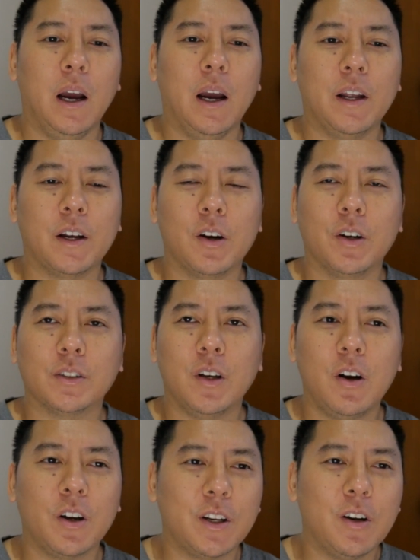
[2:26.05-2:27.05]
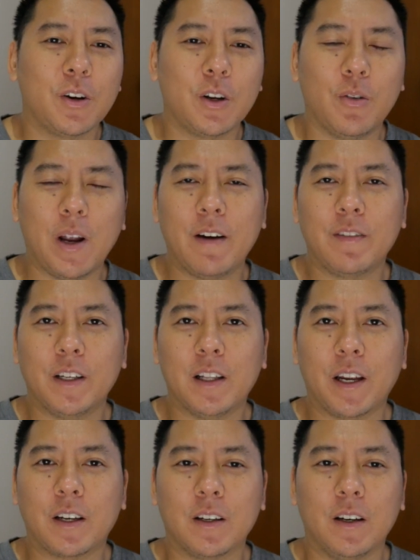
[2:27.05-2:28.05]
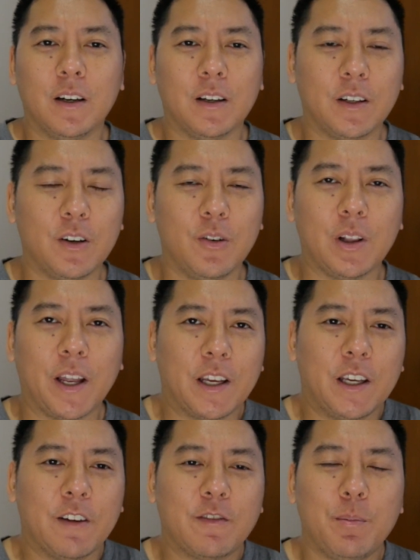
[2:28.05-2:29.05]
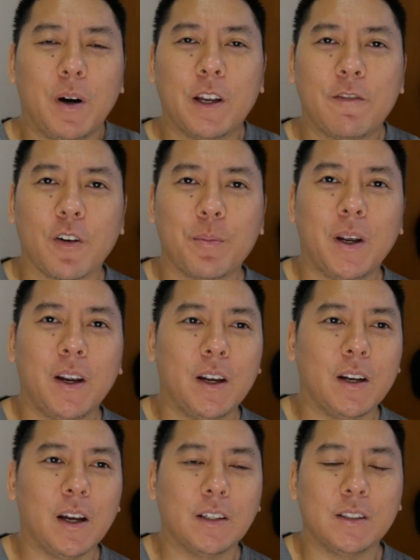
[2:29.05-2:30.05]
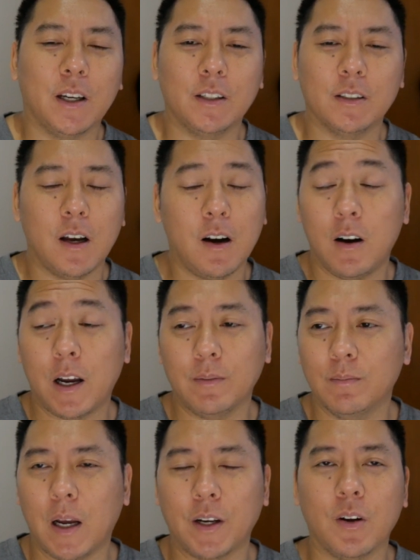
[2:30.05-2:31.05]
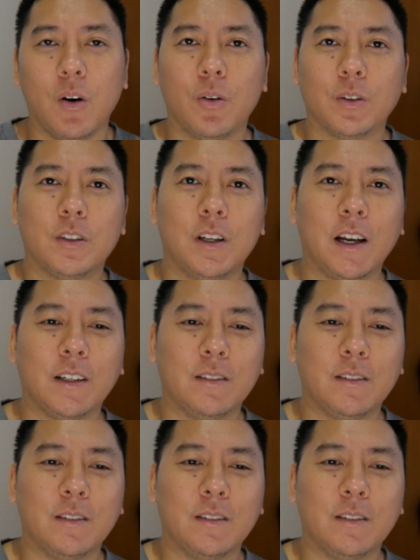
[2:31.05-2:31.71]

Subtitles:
And he goes, oh, you know, you don't have any, like, you know, like, gift money for me? And I said, no, I don't.